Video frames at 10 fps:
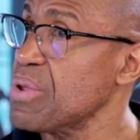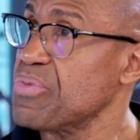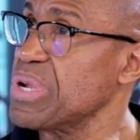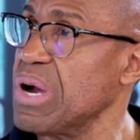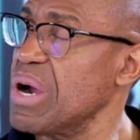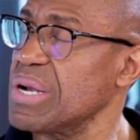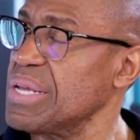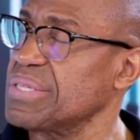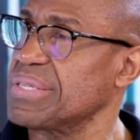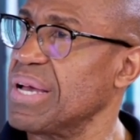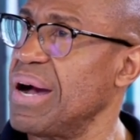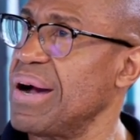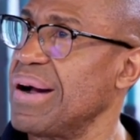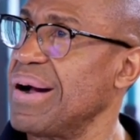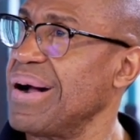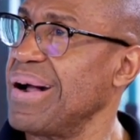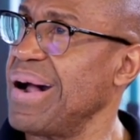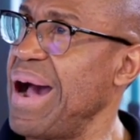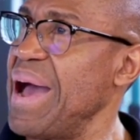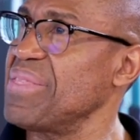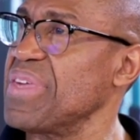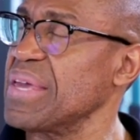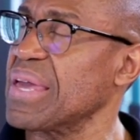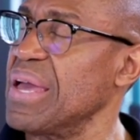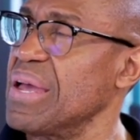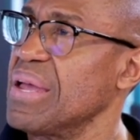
regardless, I think